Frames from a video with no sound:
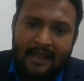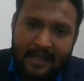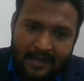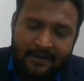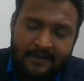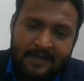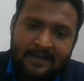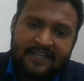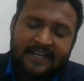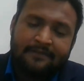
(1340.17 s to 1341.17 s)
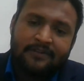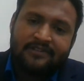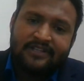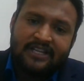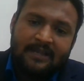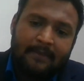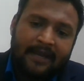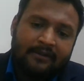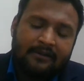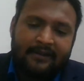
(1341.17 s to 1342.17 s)
and if we see the
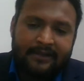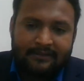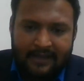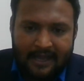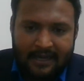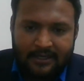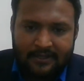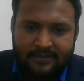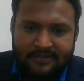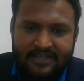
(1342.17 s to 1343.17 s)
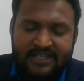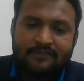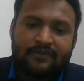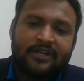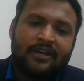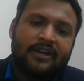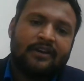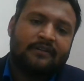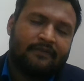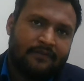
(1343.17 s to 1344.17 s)
mental health act section
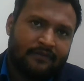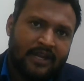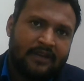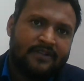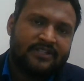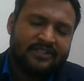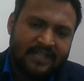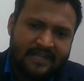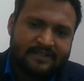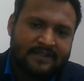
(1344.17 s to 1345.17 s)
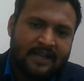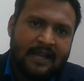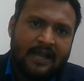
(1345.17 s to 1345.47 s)
115 which says